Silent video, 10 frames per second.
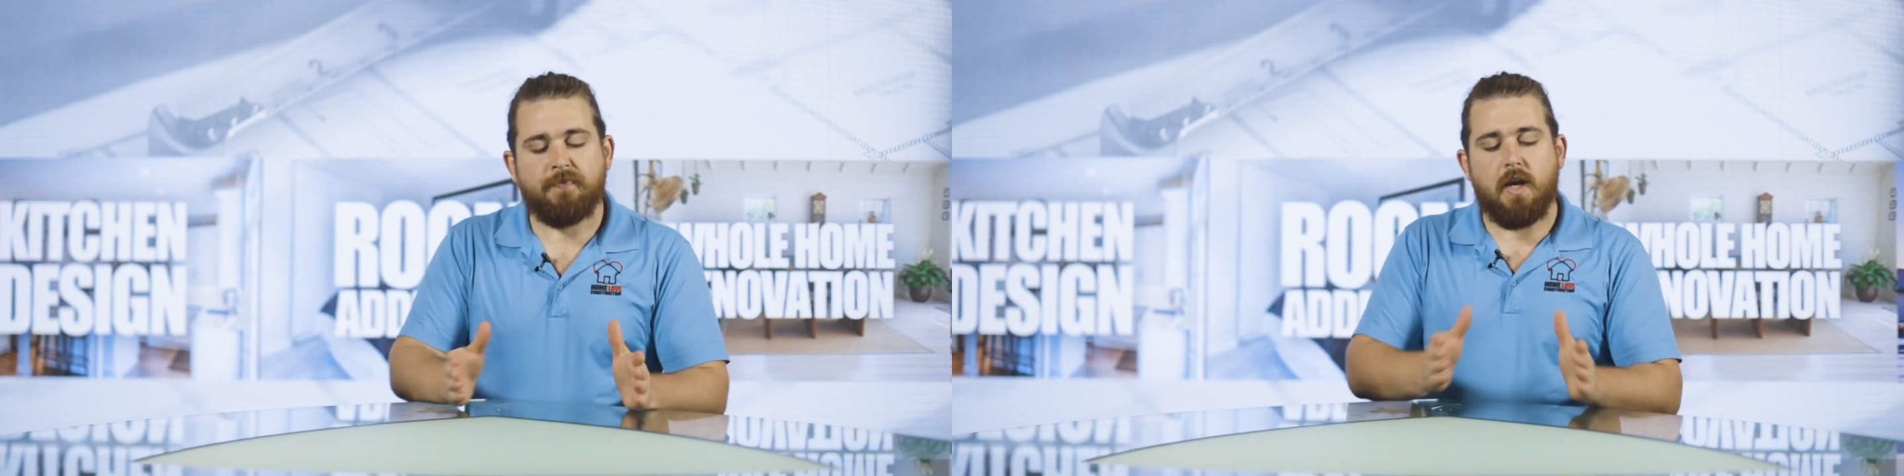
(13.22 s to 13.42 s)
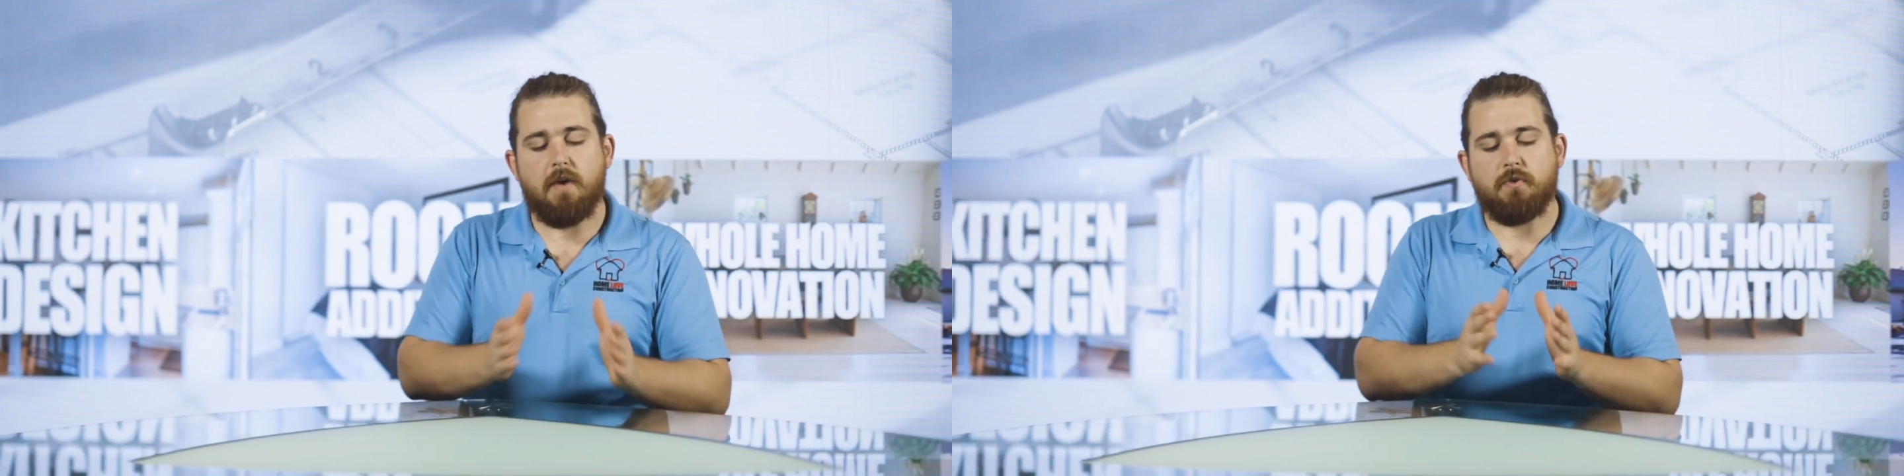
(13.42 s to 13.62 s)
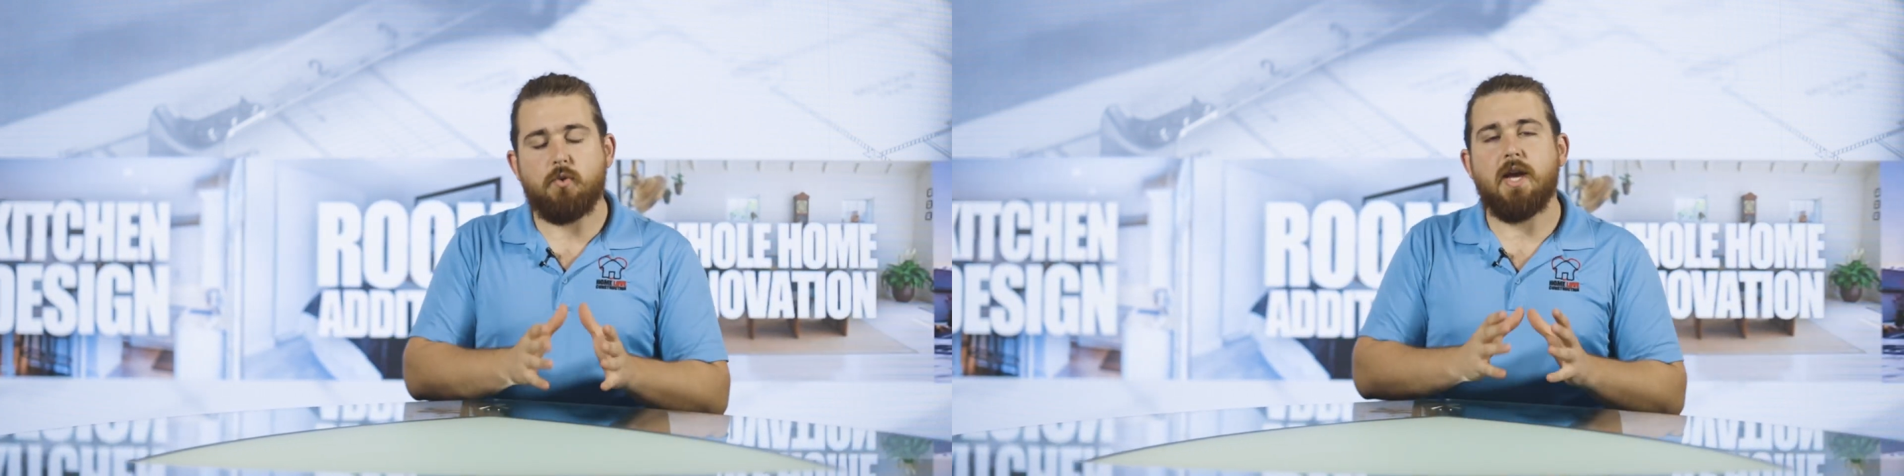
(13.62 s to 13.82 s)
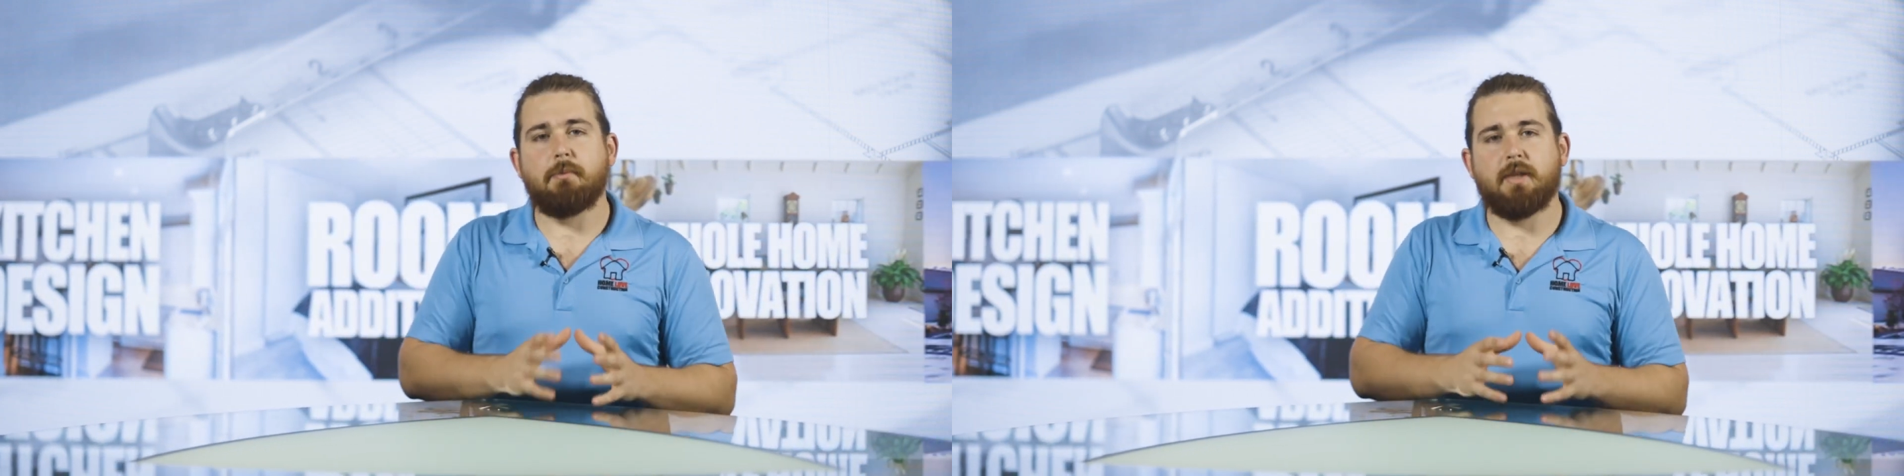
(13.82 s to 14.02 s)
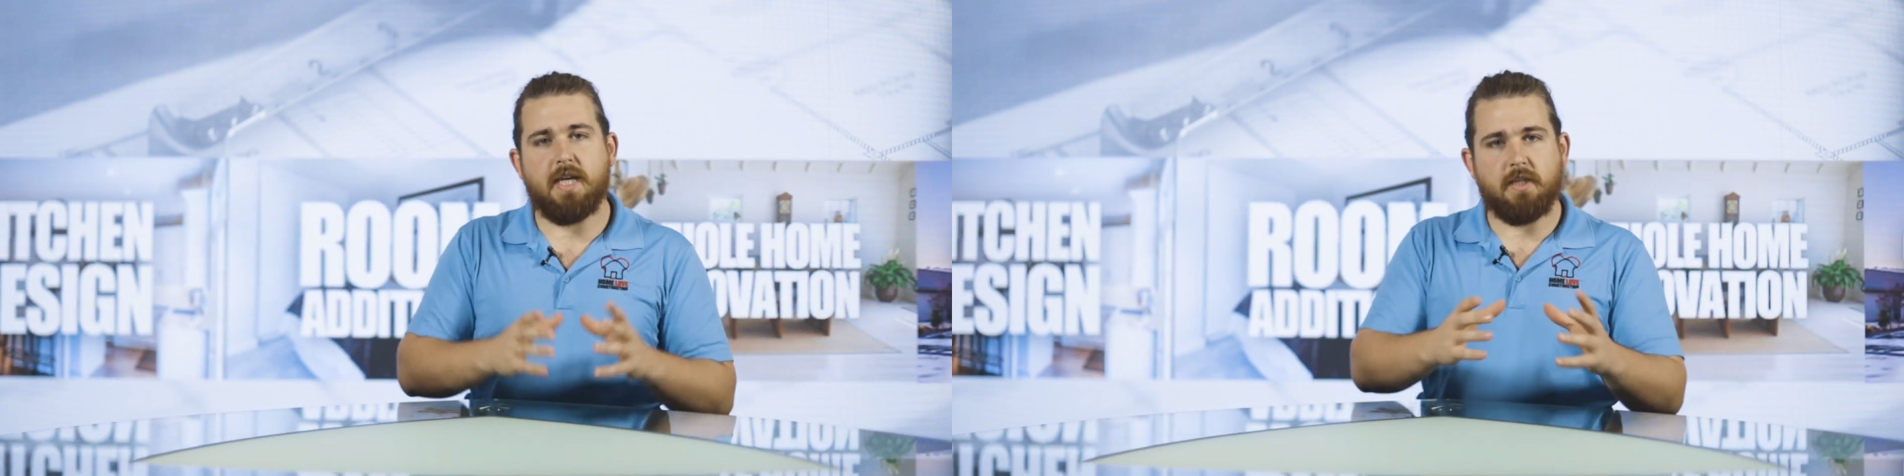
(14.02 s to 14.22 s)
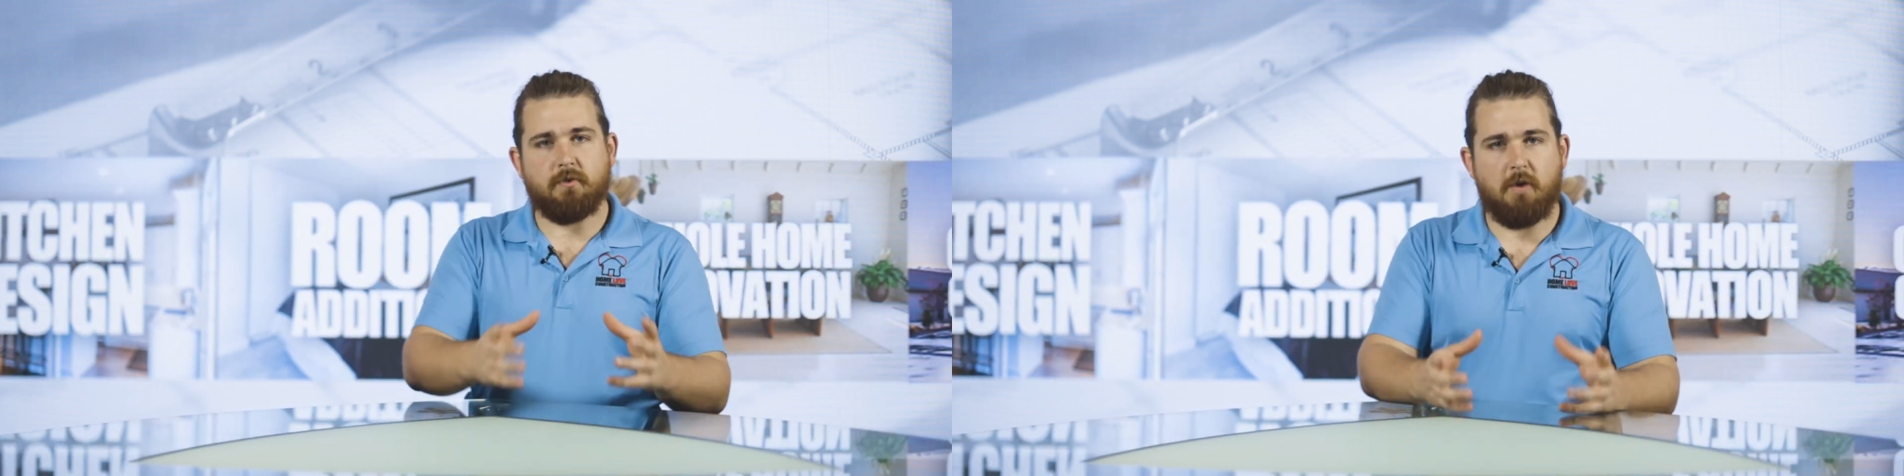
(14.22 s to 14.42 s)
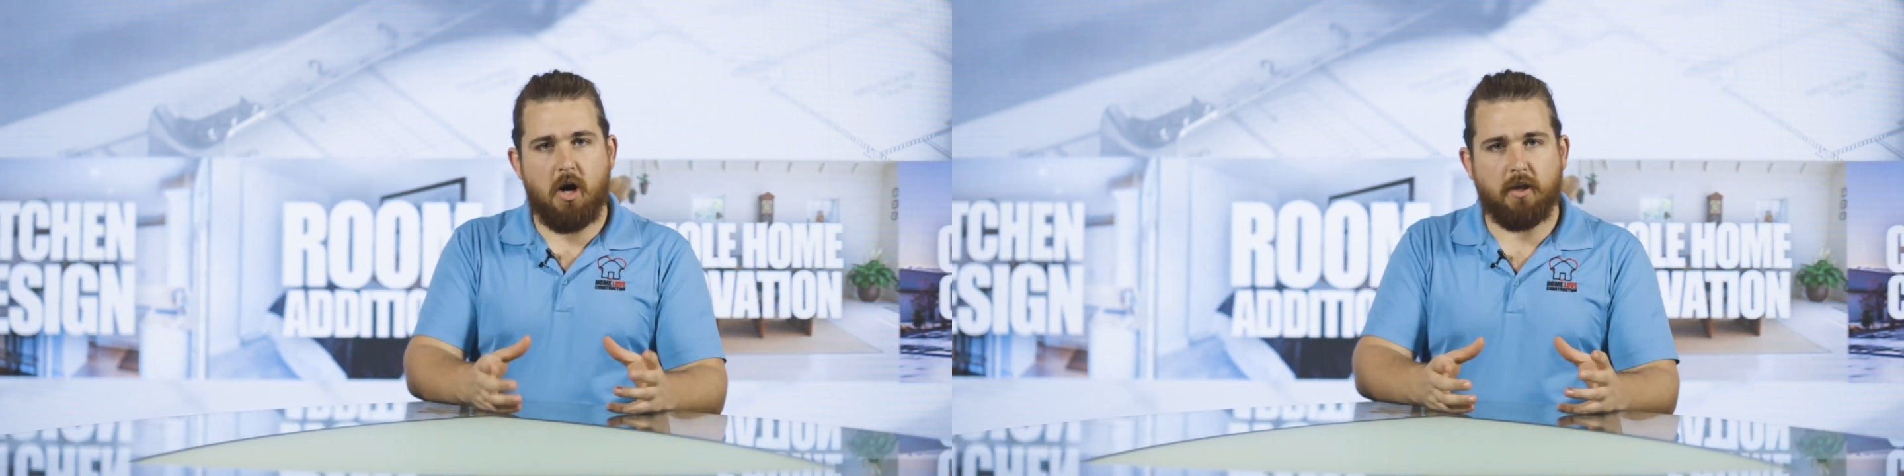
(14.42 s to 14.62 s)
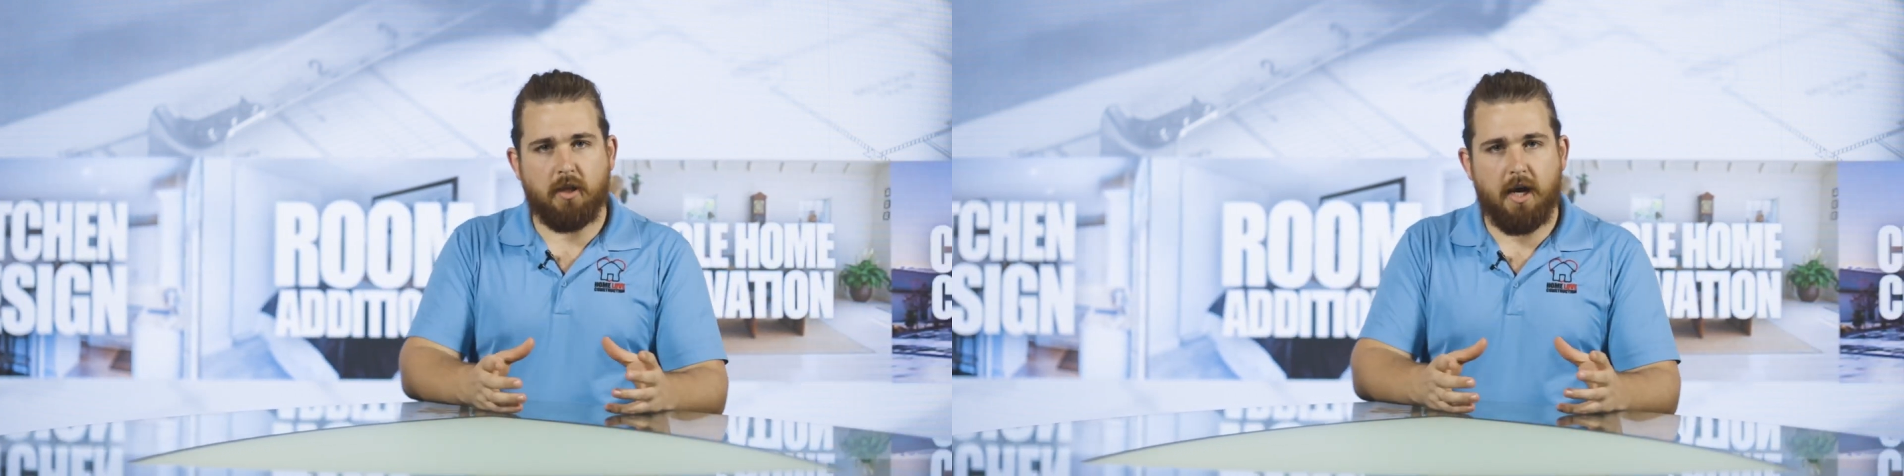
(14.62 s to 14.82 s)
if you get plans from
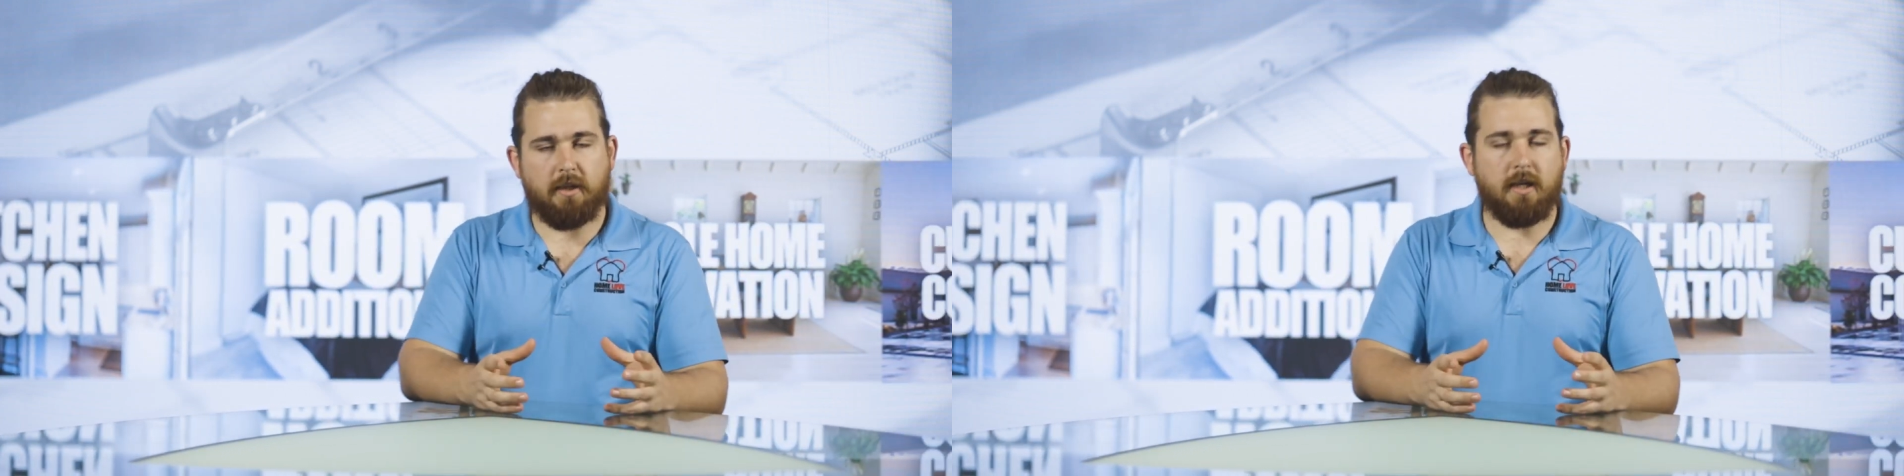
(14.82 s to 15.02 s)
online,